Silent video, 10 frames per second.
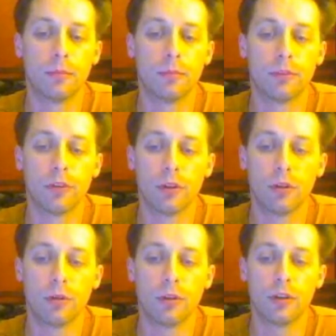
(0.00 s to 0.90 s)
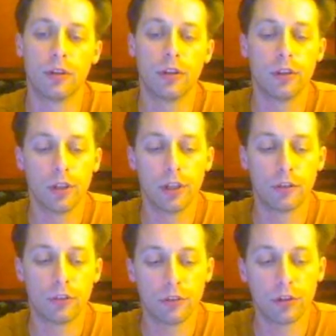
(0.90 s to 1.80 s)
So
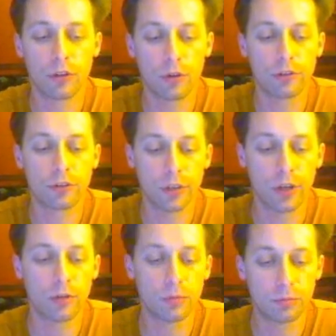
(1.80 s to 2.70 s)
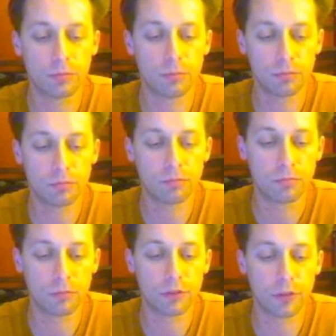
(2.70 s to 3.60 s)
it's, of course,
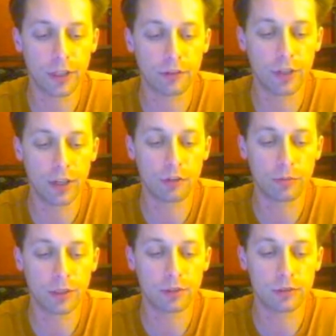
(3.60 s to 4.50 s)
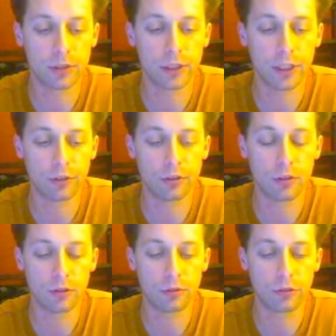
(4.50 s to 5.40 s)
slick salesmen could get you
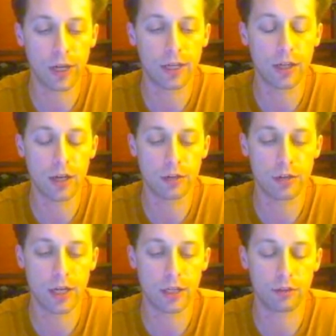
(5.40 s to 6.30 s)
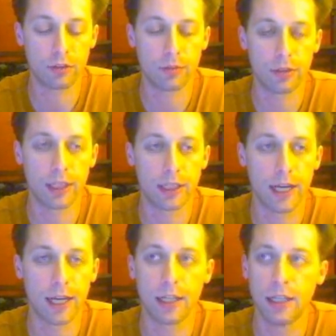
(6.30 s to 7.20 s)
to sign a contract or something like
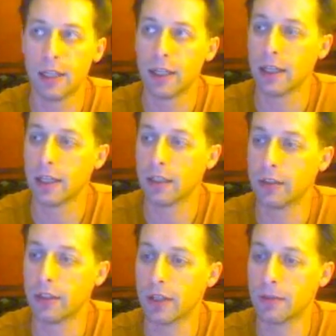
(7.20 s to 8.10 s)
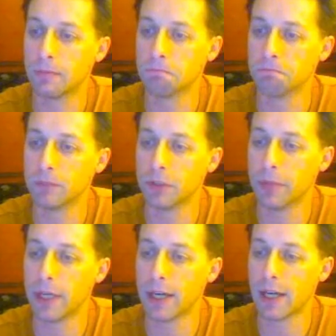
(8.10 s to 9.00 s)
that, and you
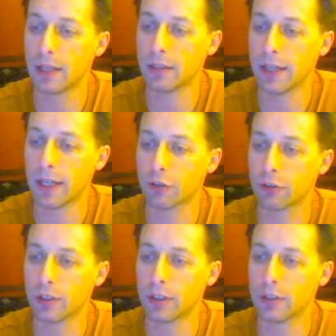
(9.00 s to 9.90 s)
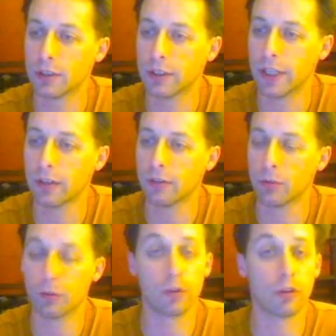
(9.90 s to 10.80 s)
may not actually get
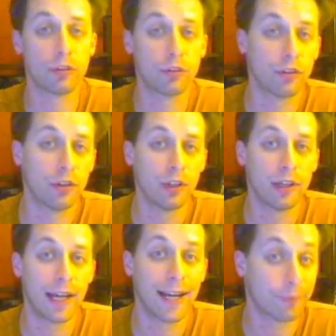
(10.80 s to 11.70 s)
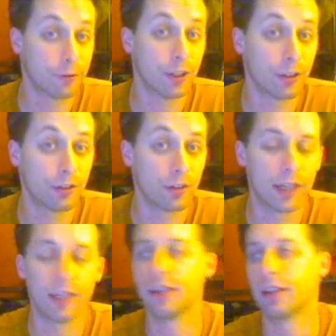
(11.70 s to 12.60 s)
results after you
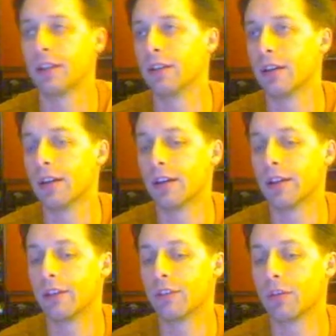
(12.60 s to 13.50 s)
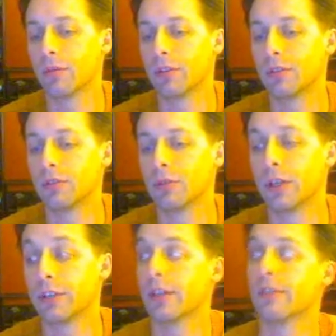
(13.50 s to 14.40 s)
sign it. That's something to
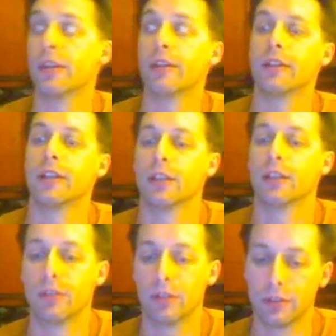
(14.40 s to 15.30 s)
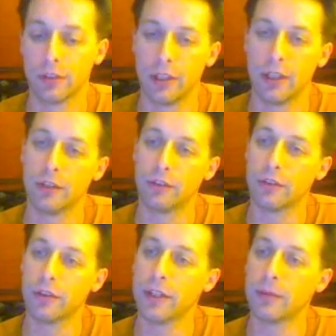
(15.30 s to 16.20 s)
watch out with everything, of course.
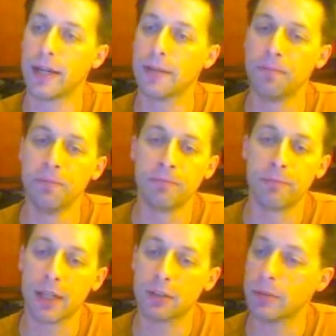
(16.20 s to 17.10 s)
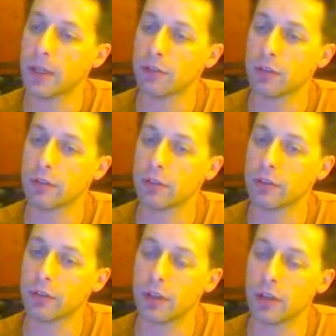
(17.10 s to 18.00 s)
So anyway, back to my
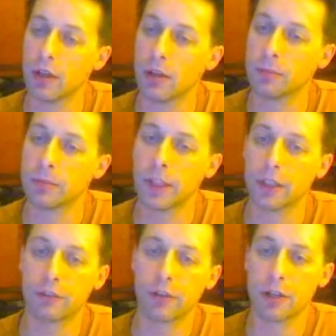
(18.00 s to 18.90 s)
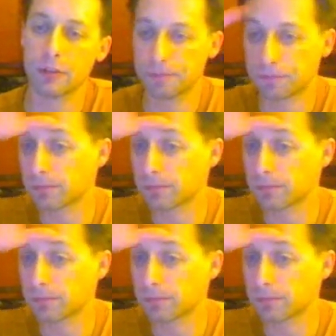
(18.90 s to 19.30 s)
services. KickStart.